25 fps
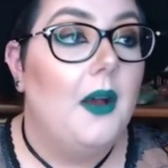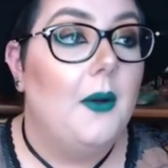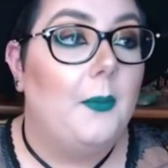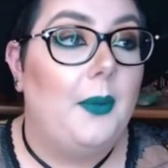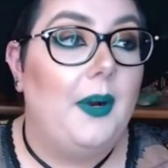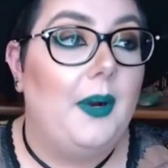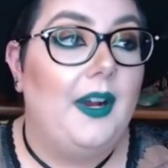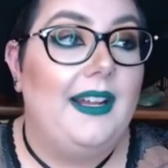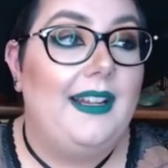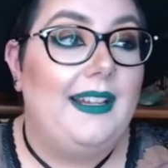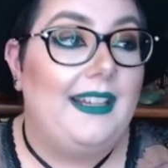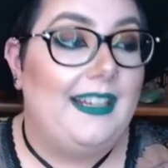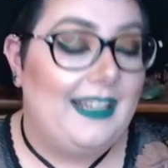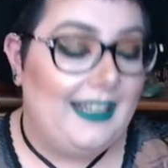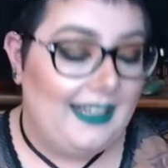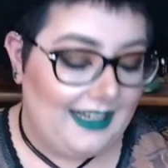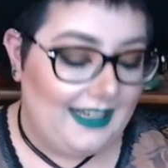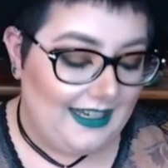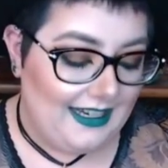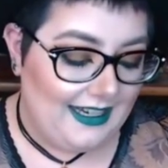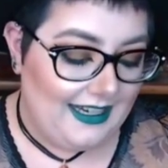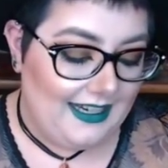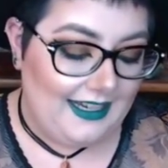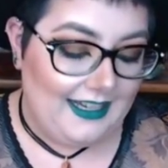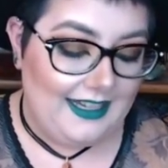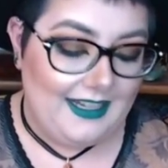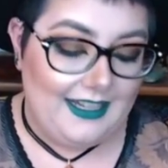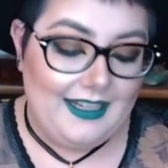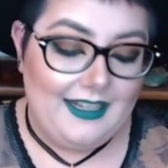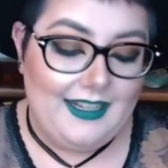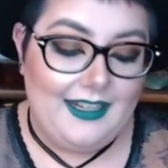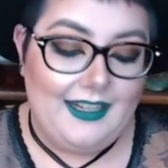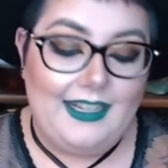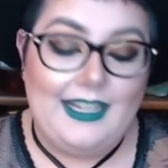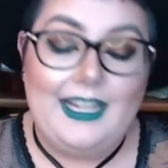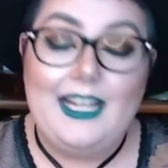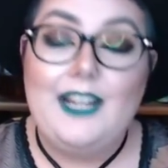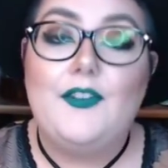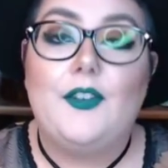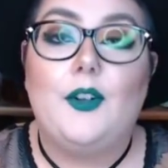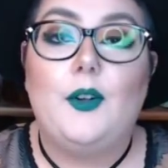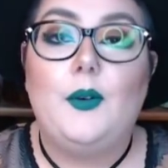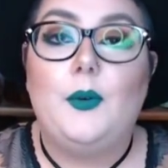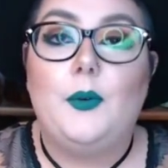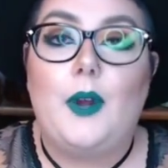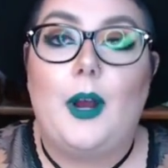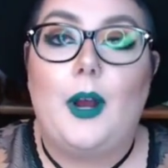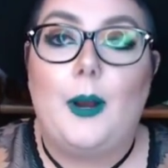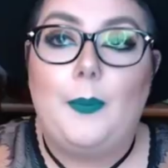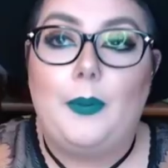But
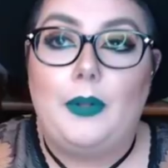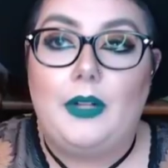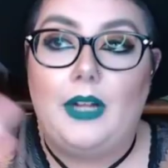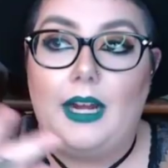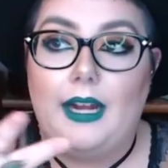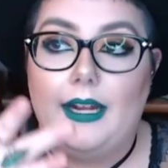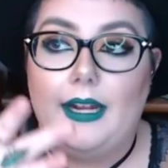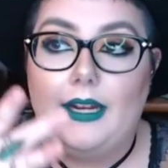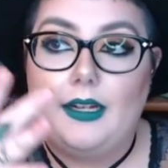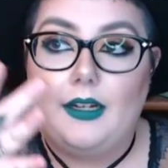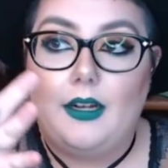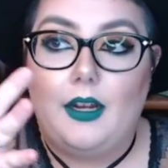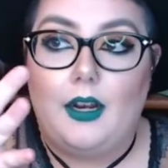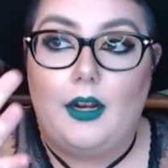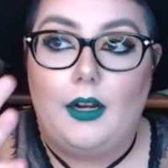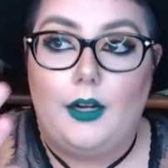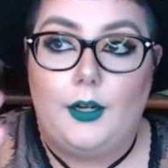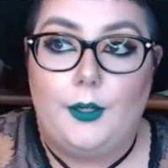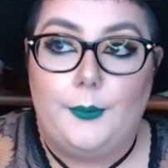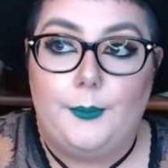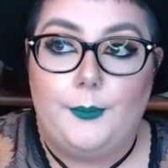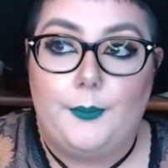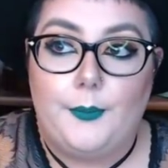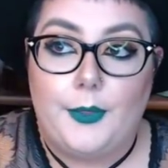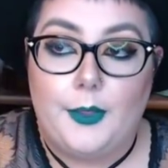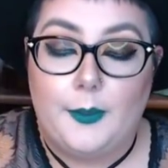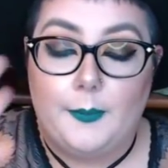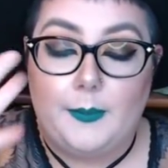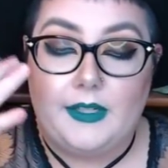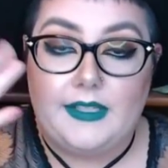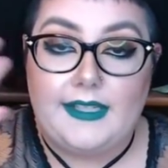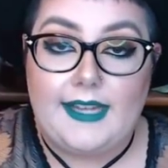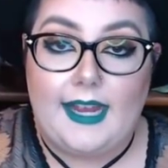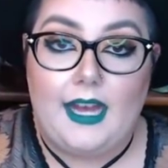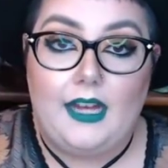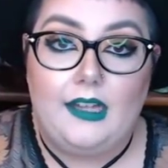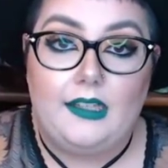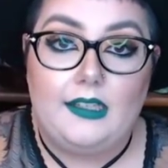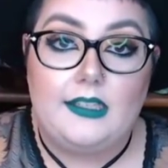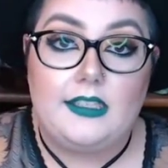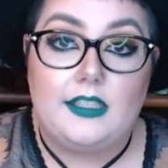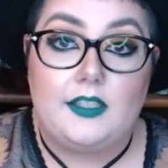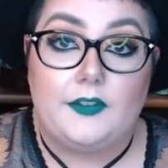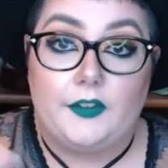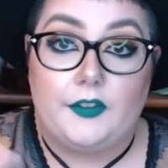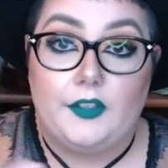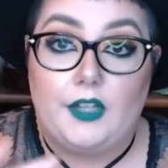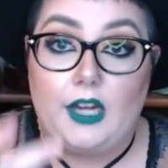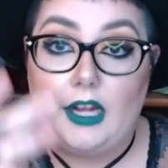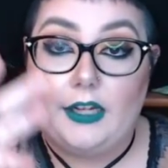even applying the metallics, if
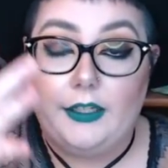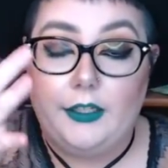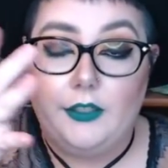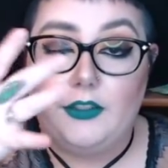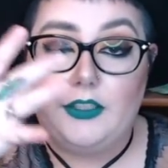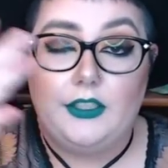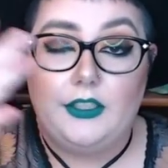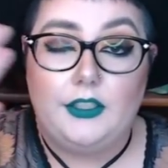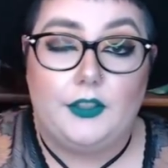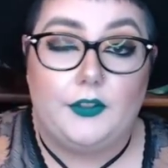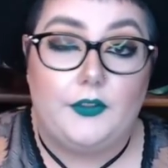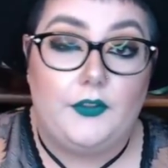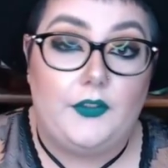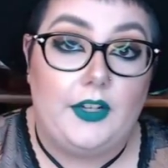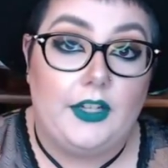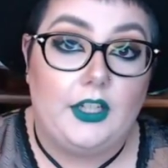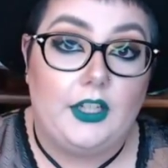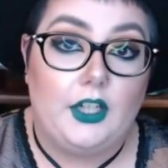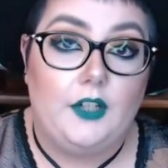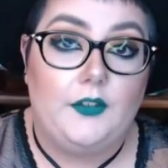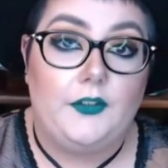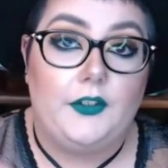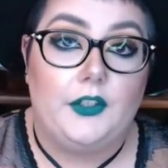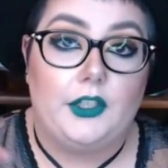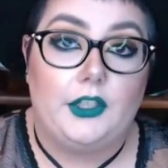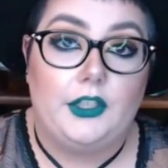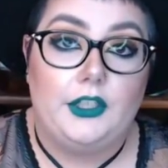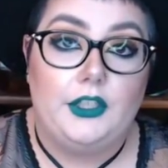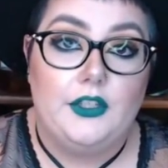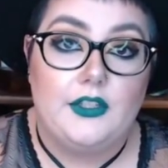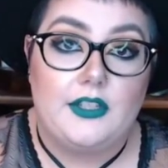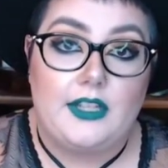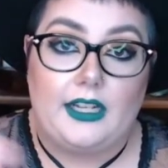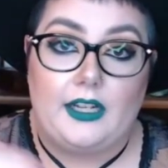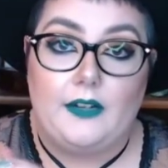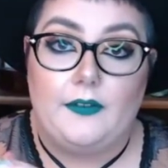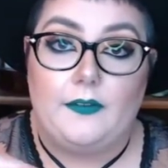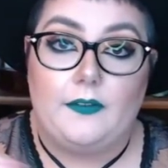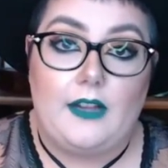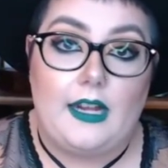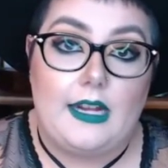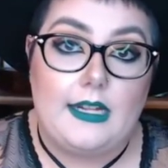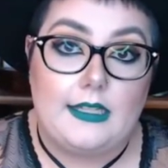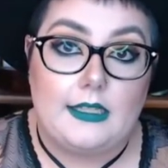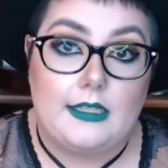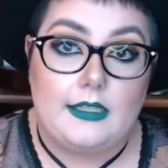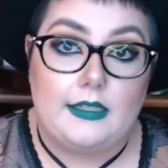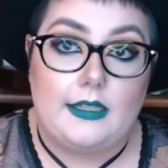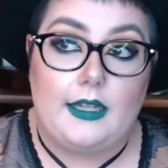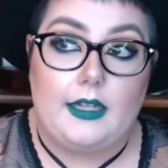you're not using your finger, if you're going to use like a flat
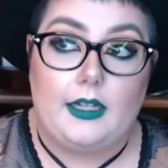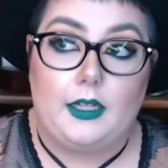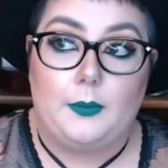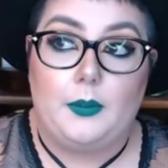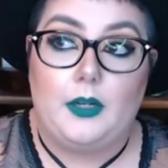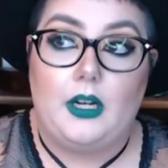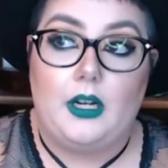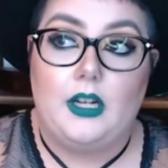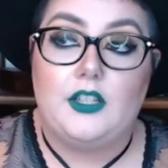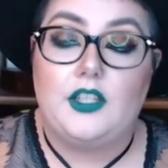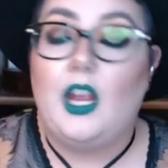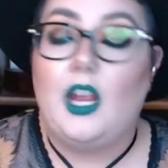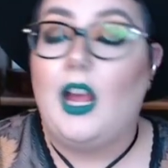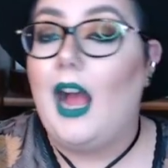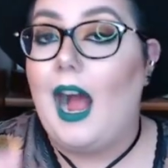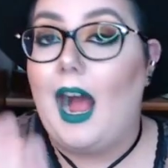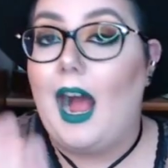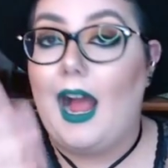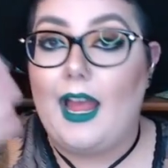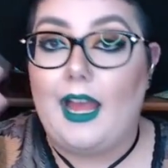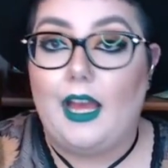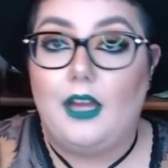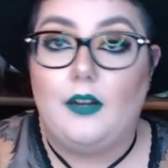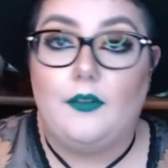synthetic brush, I had